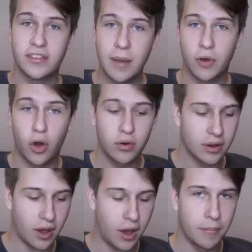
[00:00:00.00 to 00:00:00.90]
On the same
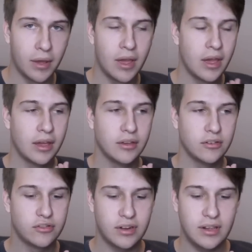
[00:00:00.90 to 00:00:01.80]
note,
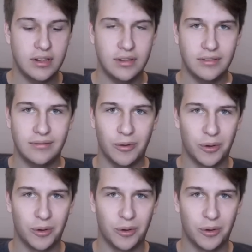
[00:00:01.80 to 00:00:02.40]
she